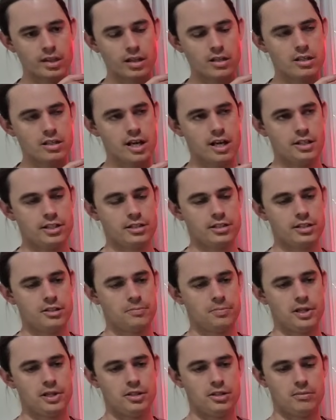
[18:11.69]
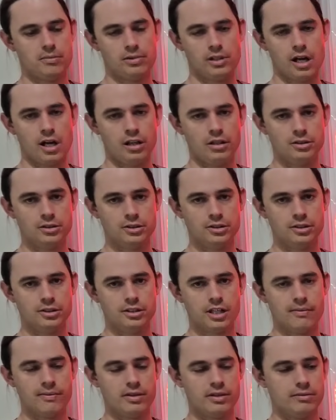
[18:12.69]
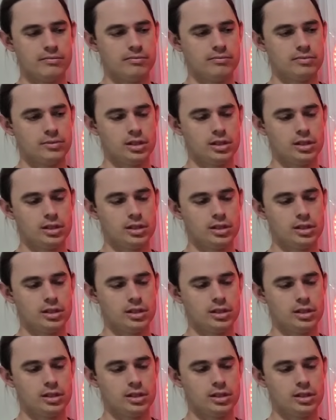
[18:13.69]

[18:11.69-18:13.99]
yes, there's been some lulls in some of them,